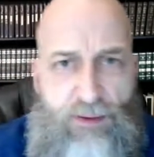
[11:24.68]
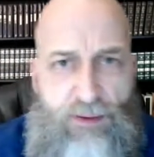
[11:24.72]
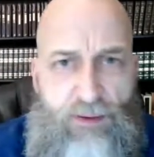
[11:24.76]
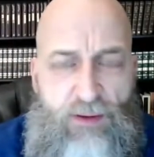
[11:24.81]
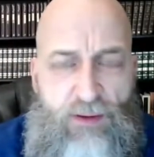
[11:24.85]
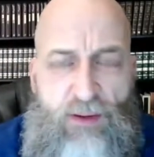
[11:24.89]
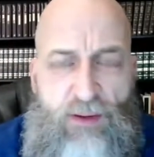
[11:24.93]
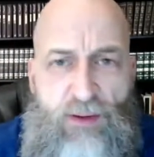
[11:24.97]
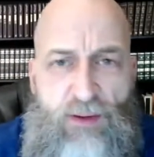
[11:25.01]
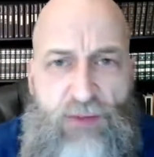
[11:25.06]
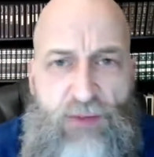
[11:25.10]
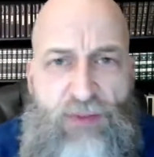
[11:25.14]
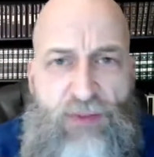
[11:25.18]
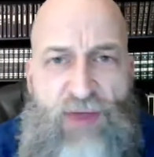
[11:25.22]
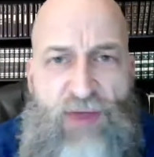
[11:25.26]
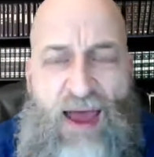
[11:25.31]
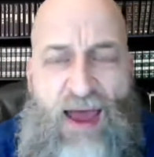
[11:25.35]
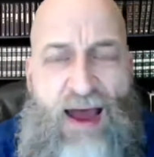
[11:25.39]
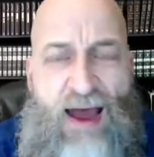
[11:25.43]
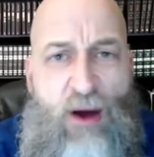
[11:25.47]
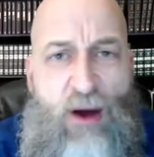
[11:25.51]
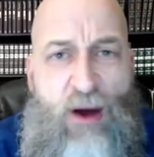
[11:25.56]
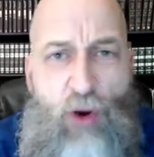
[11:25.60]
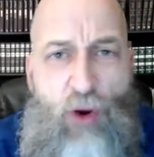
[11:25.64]

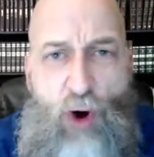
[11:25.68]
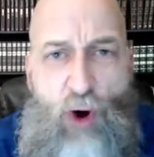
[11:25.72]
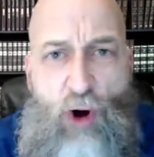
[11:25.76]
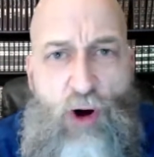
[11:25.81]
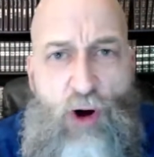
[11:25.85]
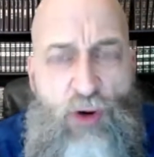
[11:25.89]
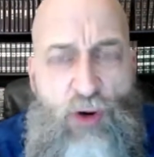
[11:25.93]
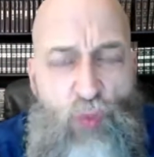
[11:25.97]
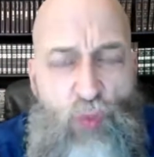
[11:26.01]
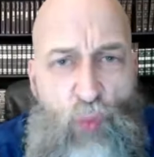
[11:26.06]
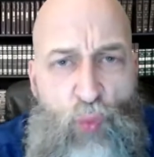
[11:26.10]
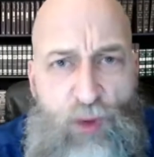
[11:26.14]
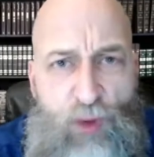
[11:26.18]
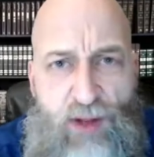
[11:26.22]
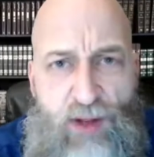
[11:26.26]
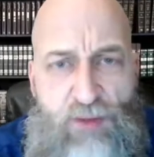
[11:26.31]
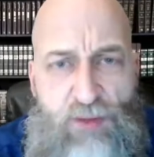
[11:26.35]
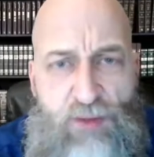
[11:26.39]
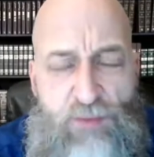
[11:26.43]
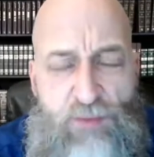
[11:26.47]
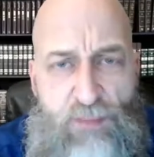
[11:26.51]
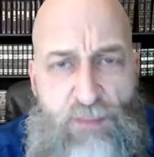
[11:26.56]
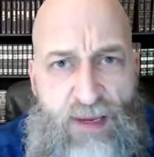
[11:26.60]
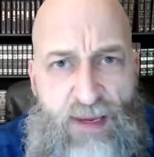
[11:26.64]
thou art with
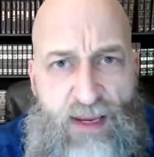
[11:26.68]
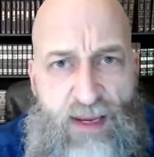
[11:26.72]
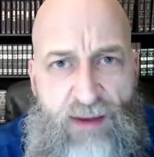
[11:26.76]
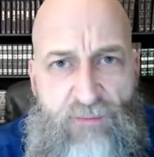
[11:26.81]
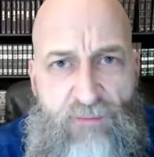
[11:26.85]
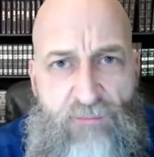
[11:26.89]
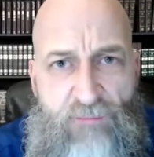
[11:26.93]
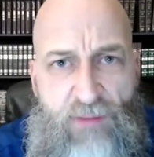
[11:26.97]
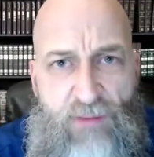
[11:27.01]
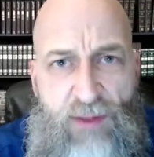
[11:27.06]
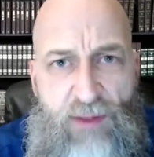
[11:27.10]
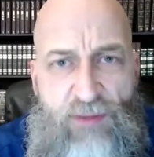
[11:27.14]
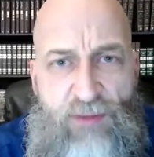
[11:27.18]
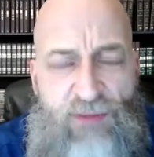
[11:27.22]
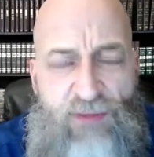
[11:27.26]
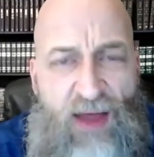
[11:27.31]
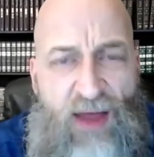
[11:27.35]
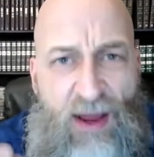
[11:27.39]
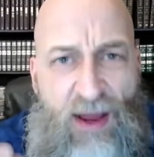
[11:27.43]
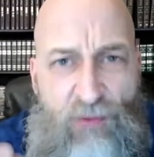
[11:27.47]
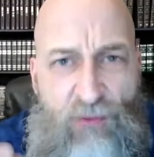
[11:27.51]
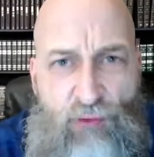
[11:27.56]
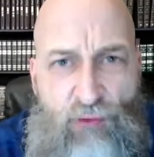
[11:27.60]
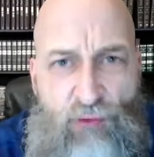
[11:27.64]
me. Thy
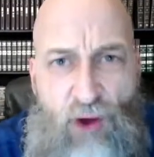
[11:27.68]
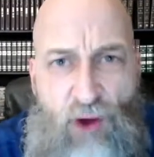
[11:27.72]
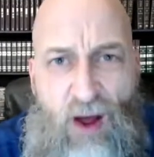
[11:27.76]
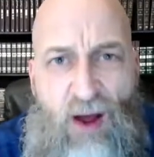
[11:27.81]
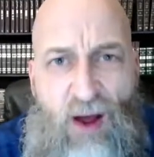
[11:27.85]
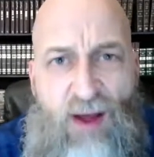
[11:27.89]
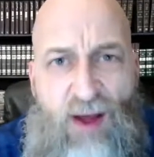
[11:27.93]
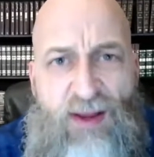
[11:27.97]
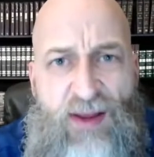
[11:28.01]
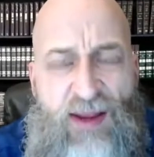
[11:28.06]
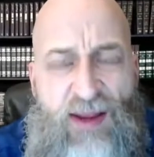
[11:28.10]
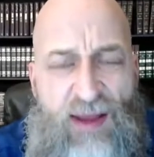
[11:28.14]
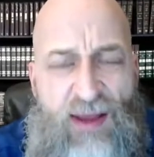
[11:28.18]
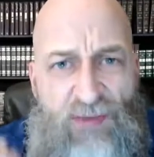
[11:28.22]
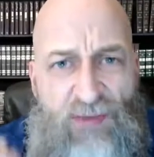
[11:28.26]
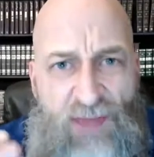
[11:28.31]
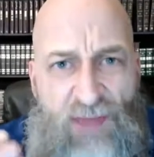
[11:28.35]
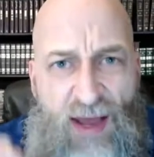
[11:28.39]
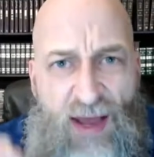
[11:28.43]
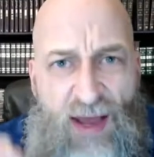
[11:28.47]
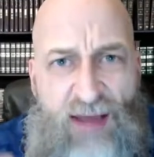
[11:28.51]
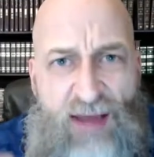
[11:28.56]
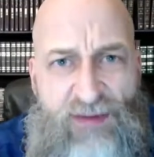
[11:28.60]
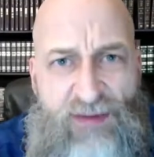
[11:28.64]
rod and thy
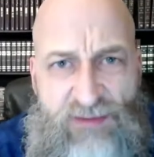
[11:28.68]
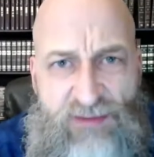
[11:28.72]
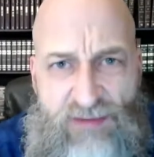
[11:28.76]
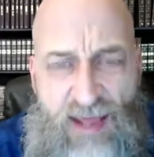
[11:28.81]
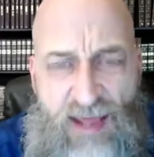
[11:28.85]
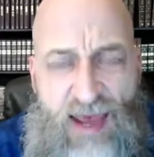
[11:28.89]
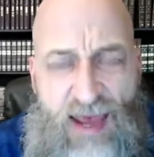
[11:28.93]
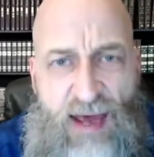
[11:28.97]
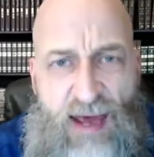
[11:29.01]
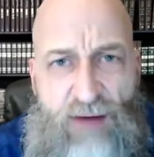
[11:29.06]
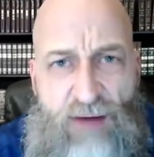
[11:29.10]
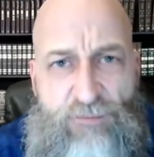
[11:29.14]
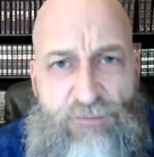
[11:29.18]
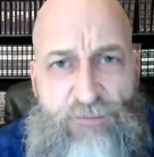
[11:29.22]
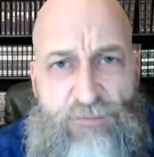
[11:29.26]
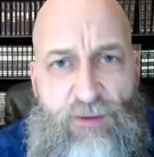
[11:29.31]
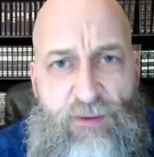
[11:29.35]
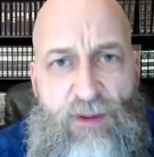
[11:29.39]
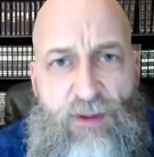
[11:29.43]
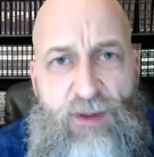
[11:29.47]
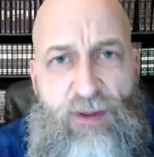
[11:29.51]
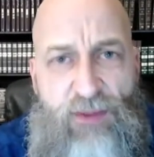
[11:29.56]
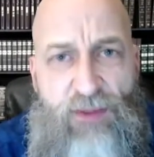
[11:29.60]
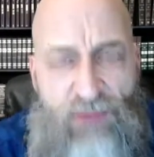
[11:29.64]
staff,
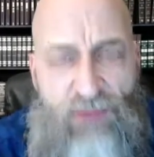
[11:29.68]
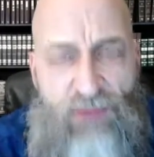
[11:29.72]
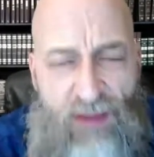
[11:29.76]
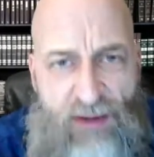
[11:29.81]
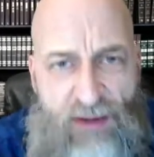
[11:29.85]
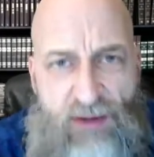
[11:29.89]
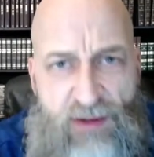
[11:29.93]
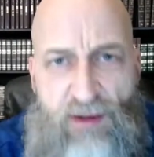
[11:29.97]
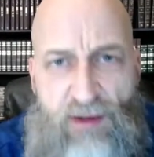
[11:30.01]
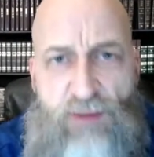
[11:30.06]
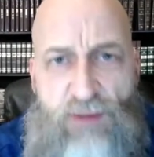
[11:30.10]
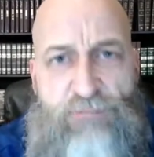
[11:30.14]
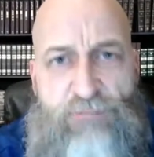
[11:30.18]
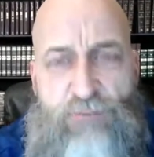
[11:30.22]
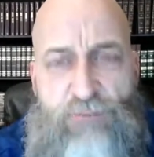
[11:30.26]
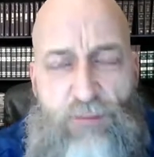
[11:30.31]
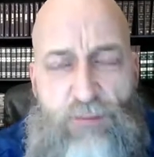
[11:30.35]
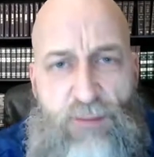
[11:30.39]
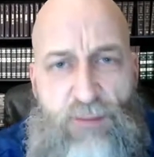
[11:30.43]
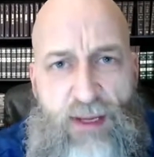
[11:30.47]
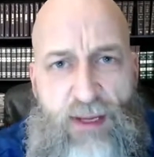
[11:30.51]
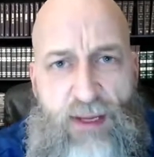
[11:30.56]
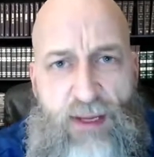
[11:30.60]
they comfort me.